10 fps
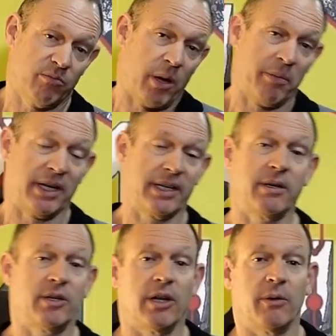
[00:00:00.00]
ability.
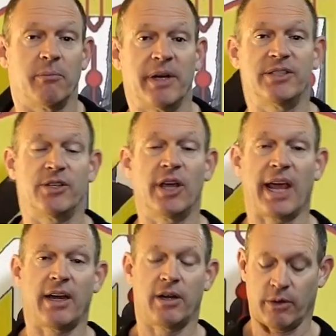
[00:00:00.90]
You know, it means that you
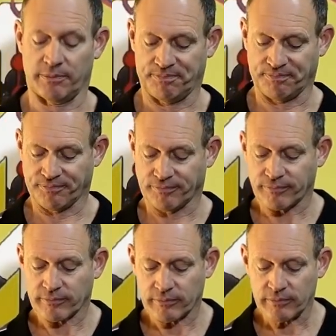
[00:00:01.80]
can do
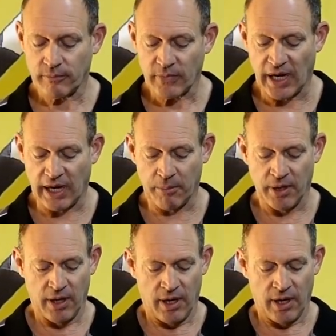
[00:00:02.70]
it.